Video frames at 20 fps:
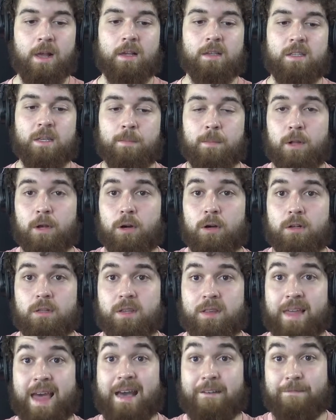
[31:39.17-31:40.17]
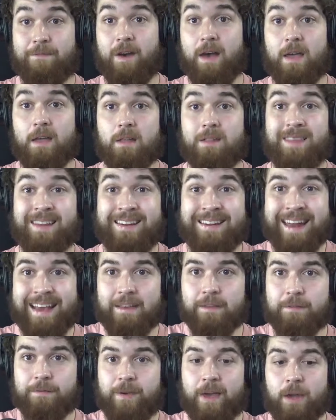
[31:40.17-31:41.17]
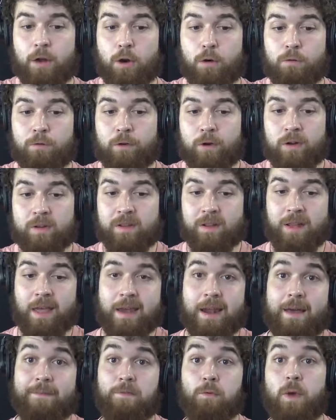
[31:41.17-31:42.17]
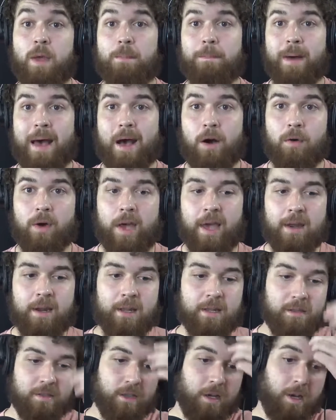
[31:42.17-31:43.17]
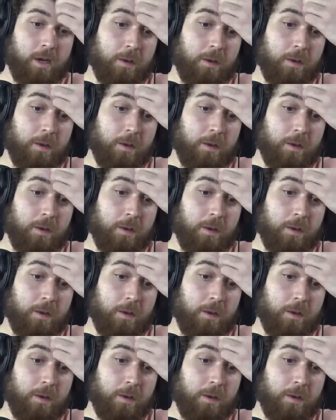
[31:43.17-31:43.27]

Similar to that fight, the next fight over, it's a light heavyweight bout, and it's